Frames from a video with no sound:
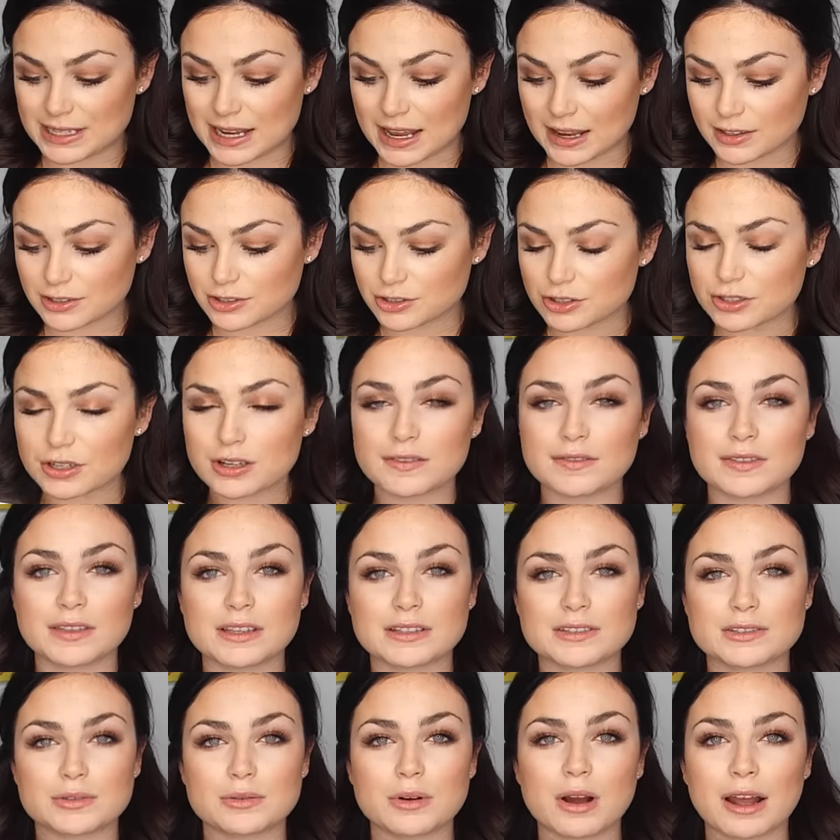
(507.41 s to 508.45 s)
texture of
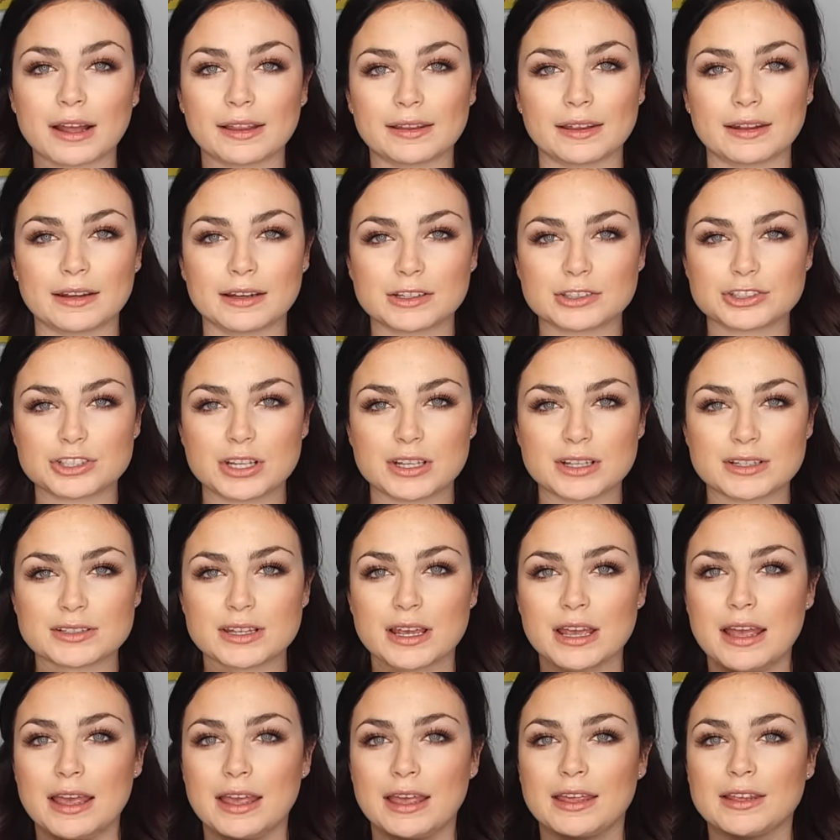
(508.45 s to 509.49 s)
these two highlighting shades
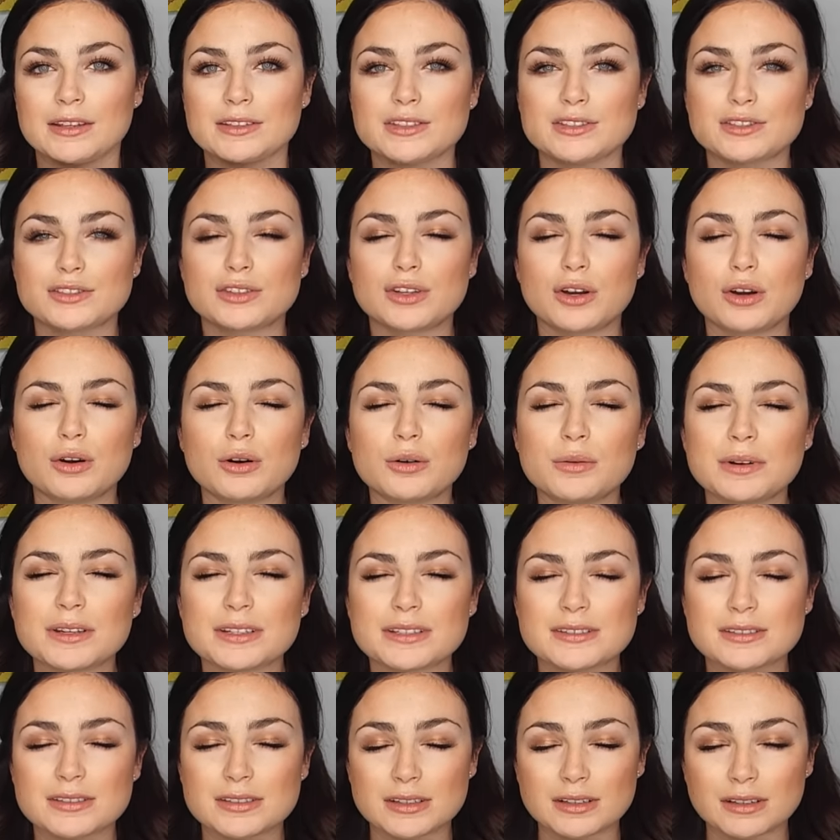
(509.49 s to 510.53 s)
is so
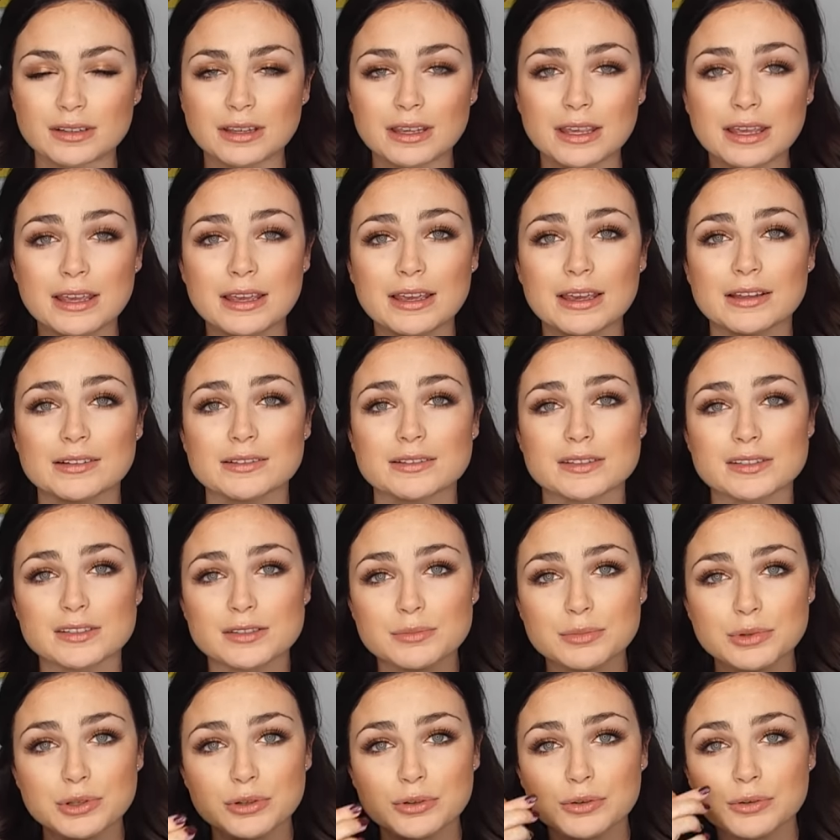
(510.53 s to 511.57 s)
silky and
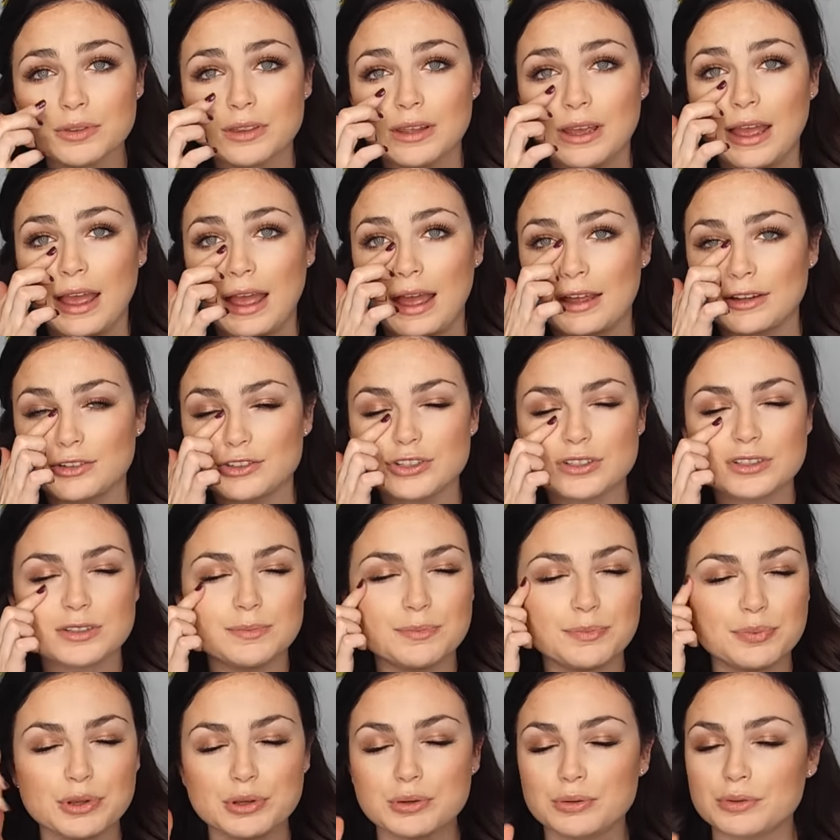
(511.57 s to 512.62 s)
smooth and
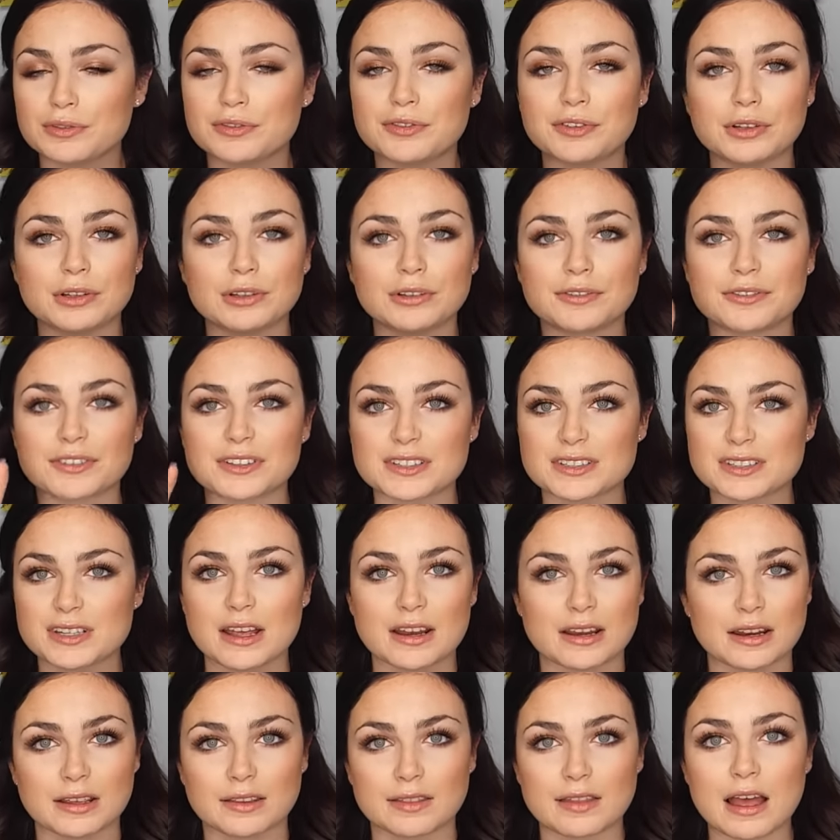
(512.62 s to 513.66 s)
just beautiful for
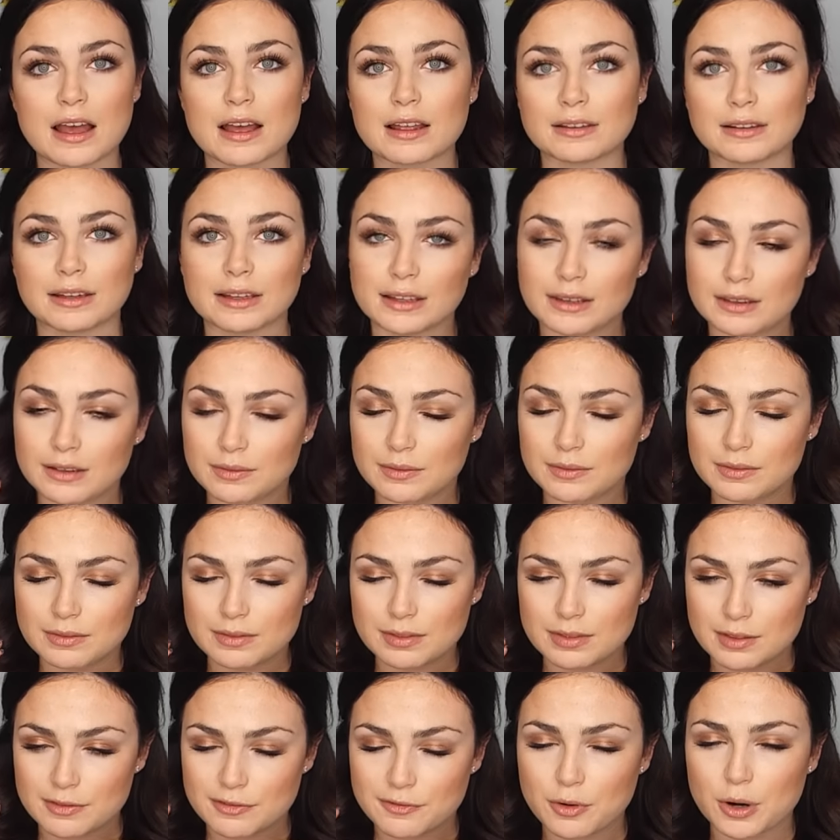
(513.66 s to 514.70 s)
setting that. Like
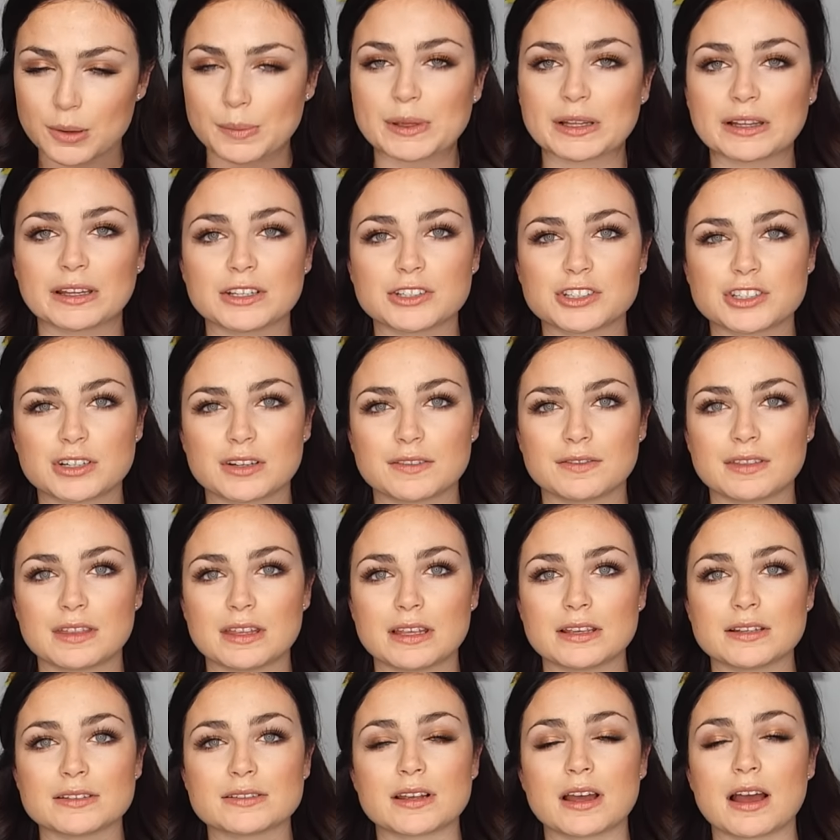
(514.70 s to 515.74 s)
the formulation of
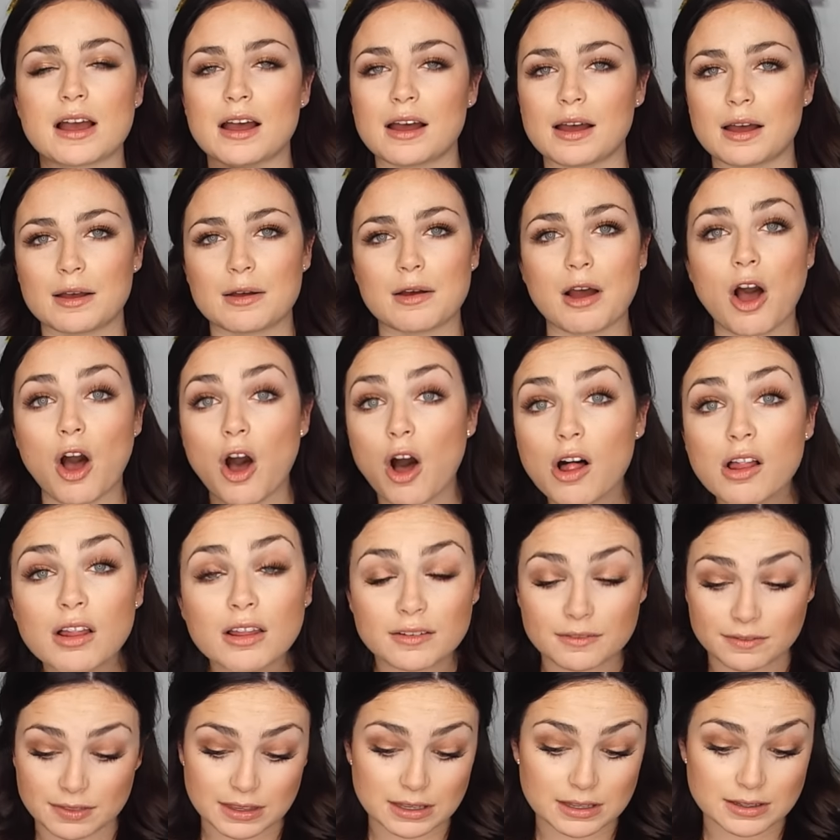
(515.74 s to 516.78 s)
these, uh, all
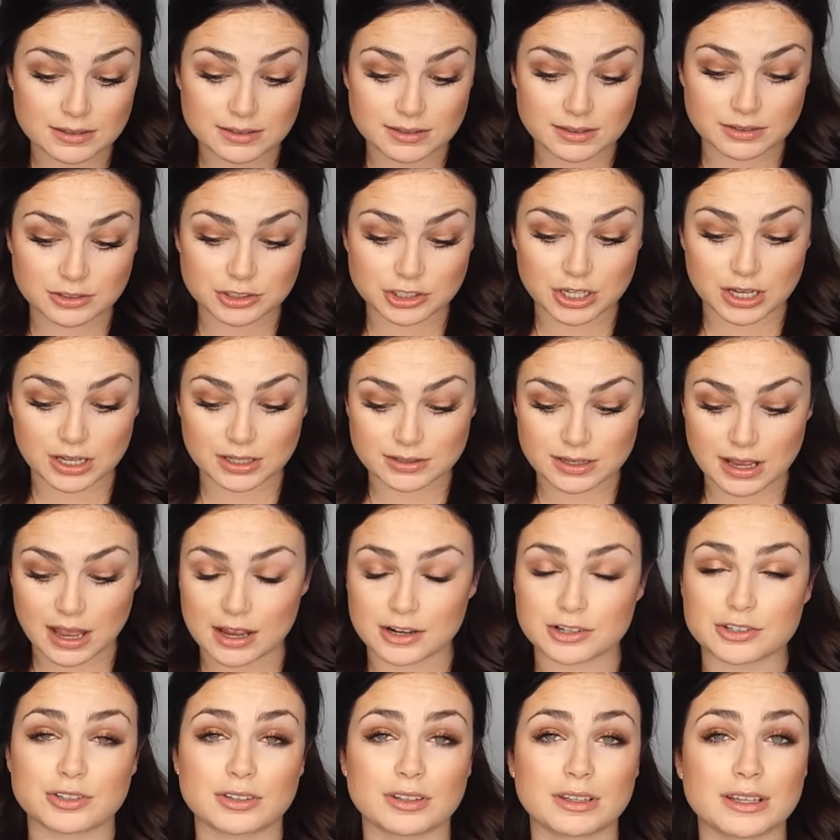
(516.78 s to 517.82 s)
of these shades
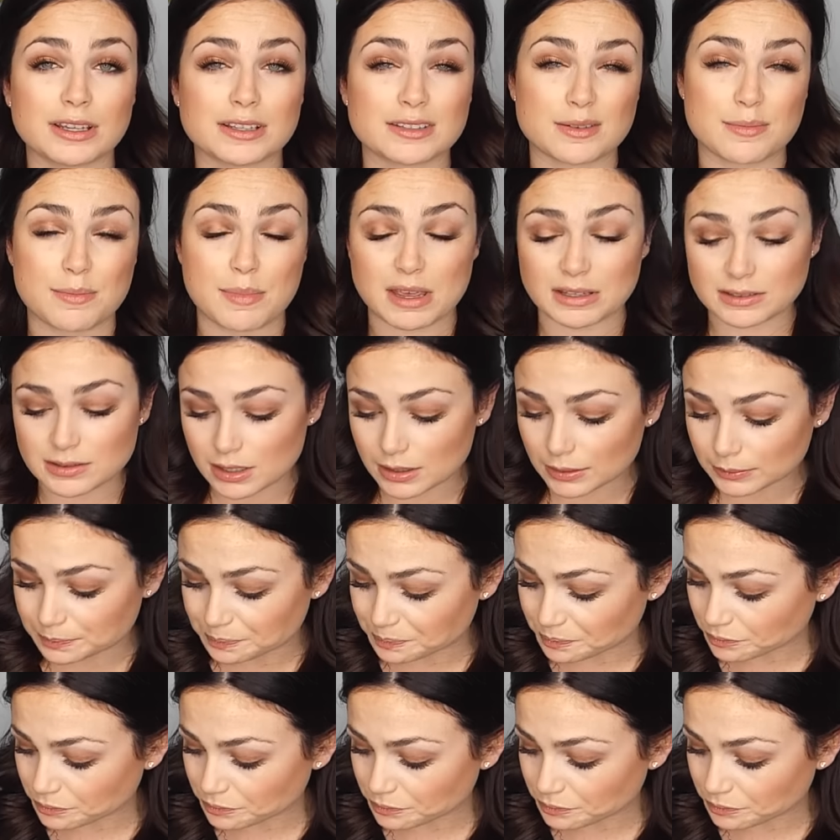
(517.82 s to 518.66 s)
actually is amazing.